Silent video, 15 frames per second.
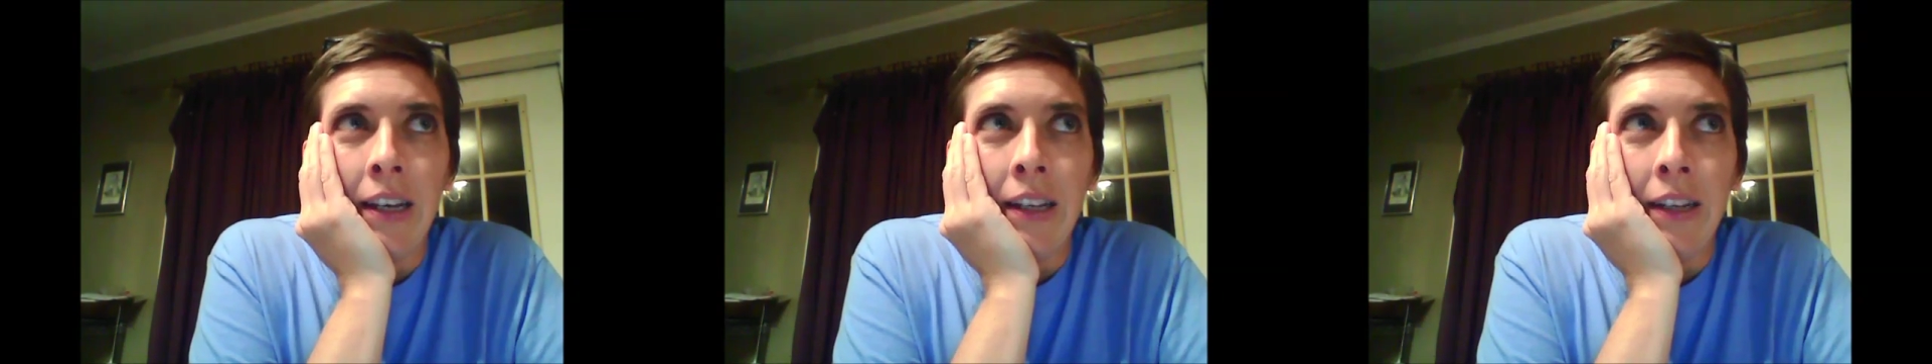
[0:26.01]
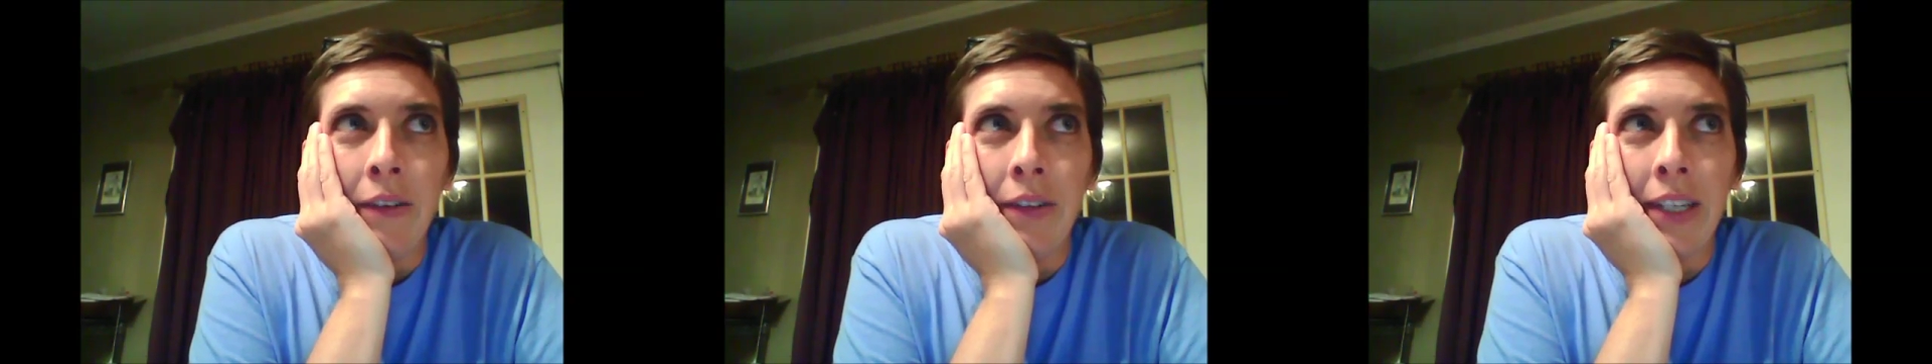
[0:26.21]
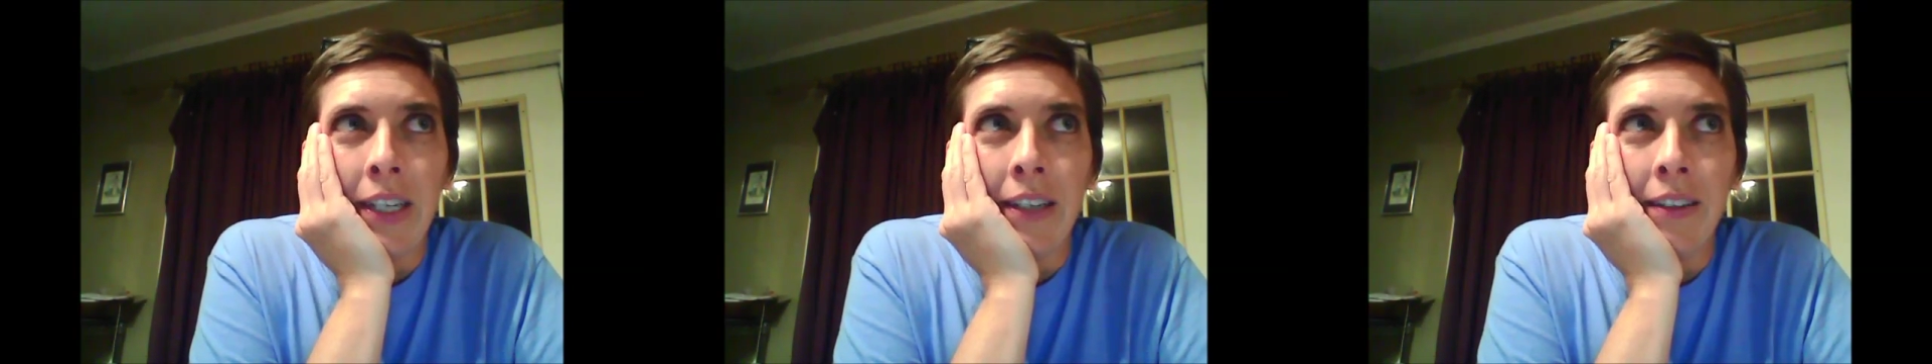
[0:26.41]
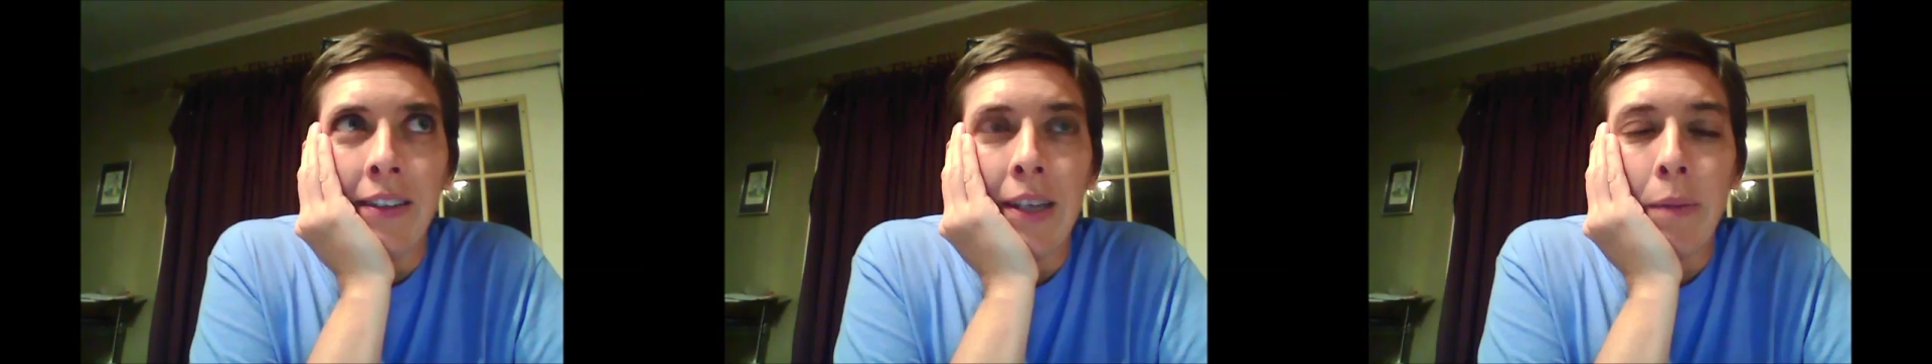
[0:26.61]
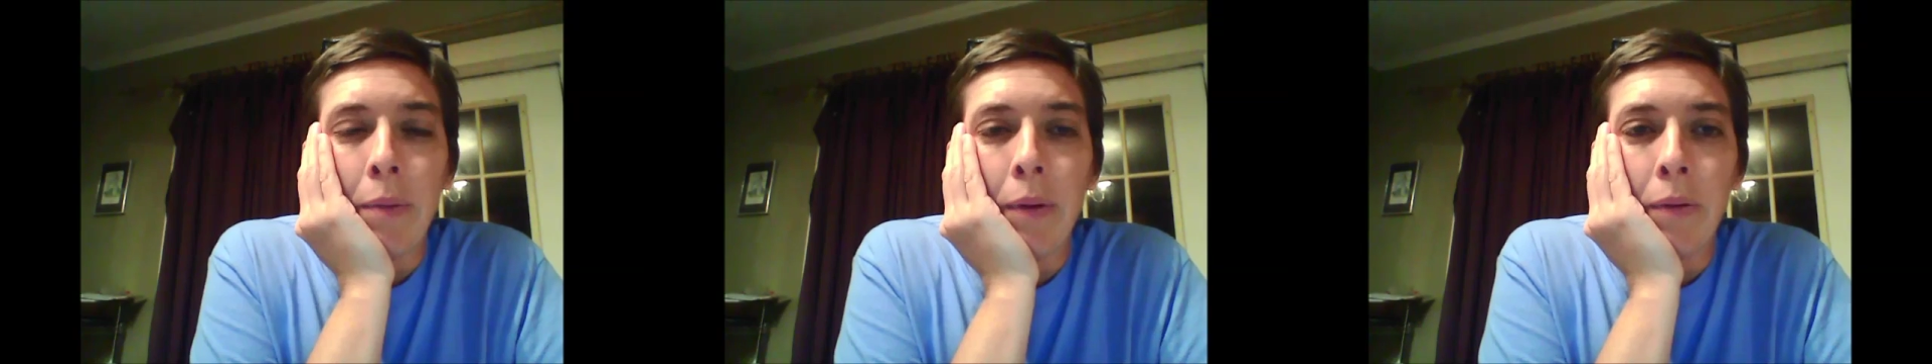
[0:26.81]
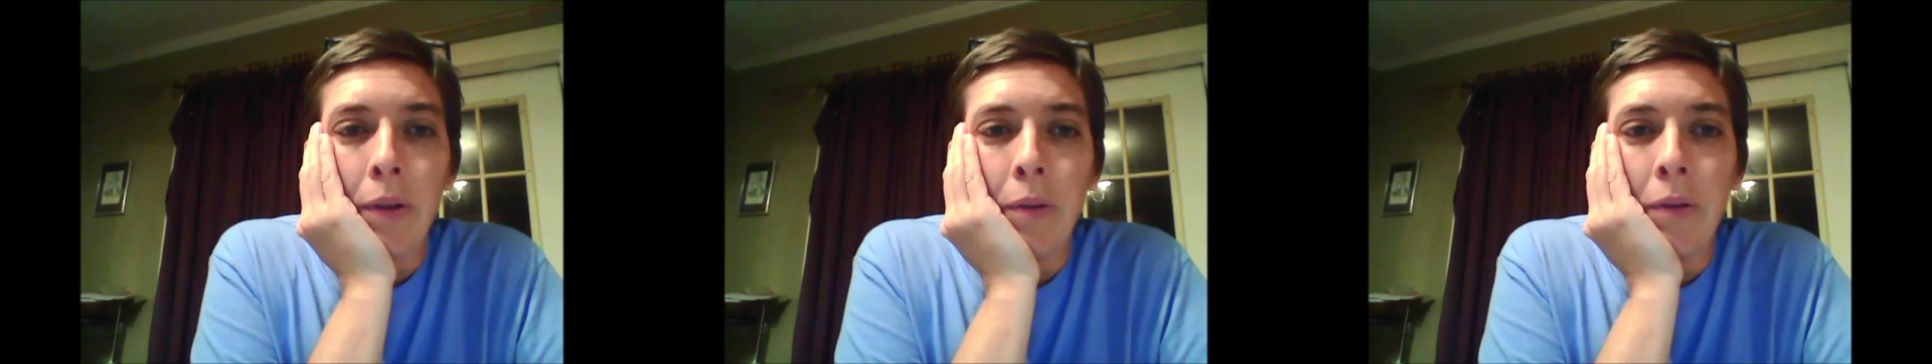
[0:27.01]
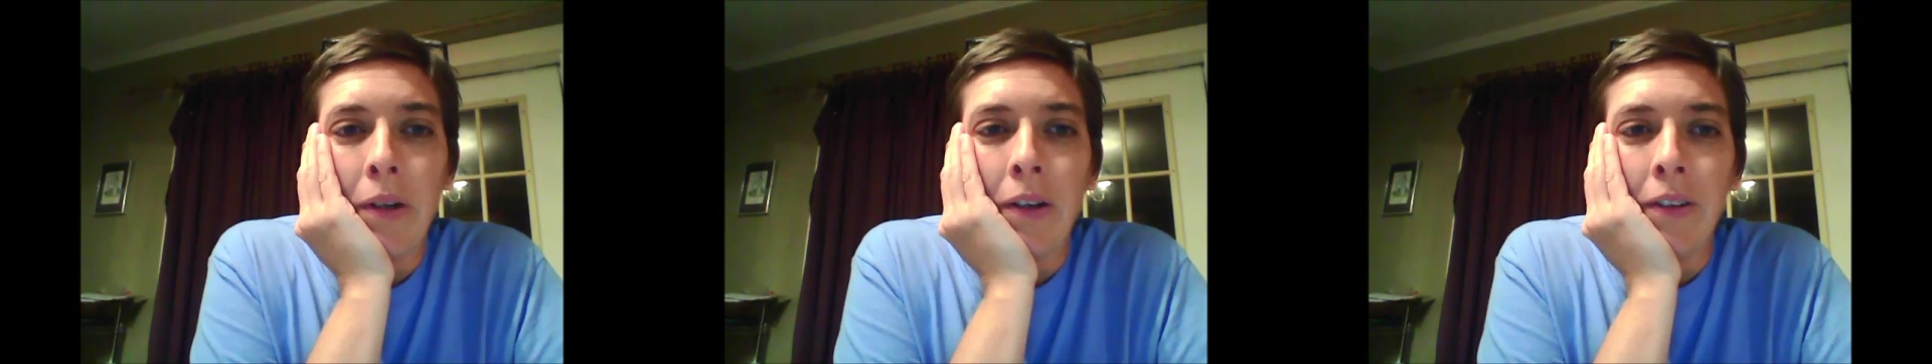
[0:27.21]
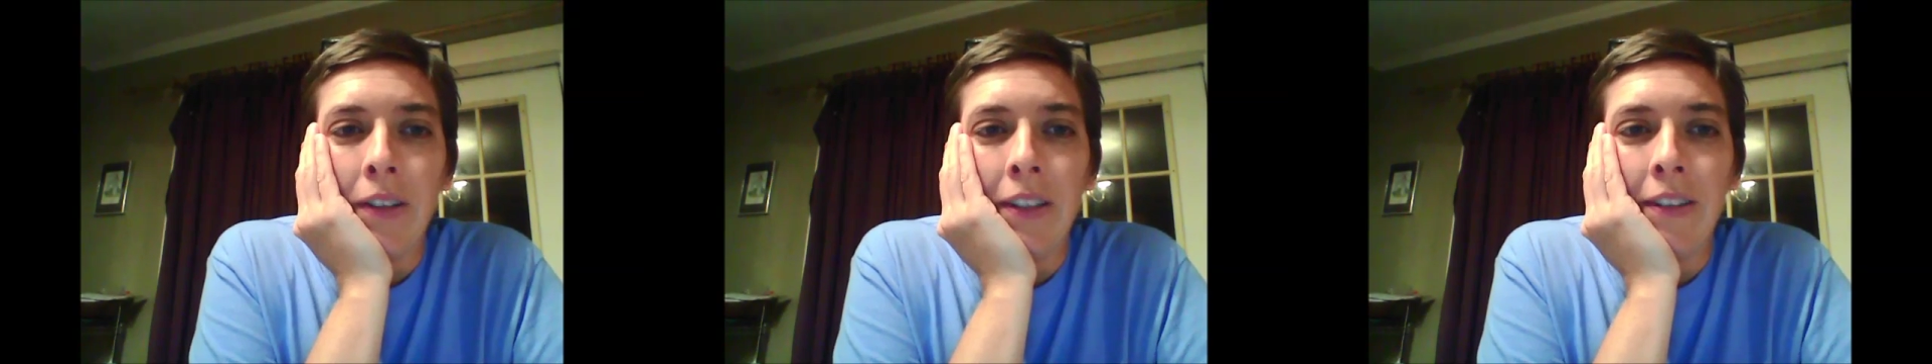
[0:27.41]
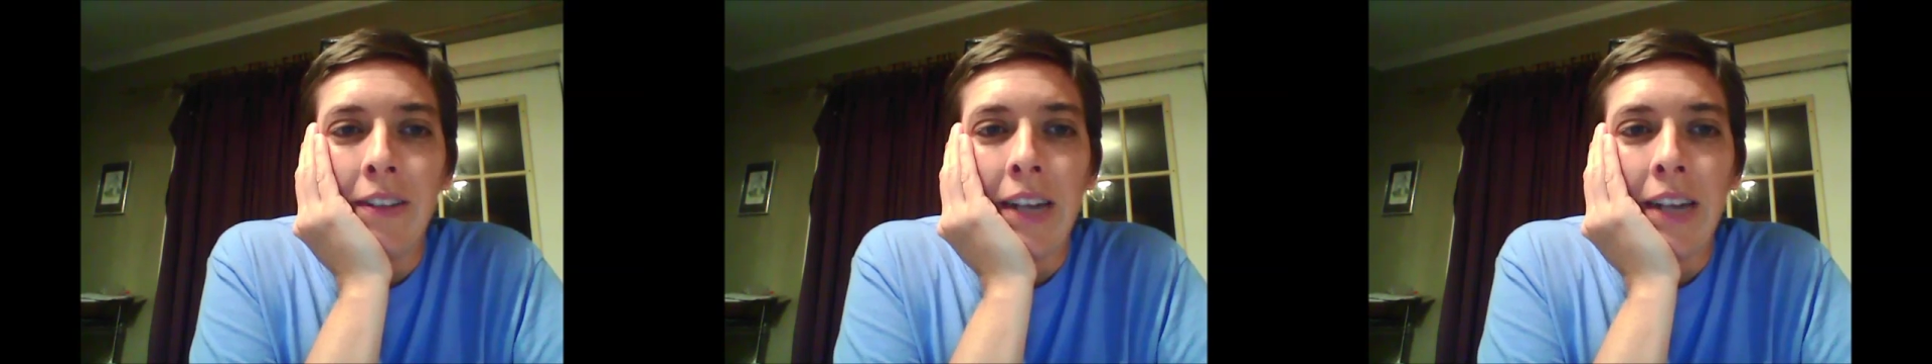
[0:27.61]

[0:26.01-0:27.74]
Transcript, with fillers: It was like a separate room called the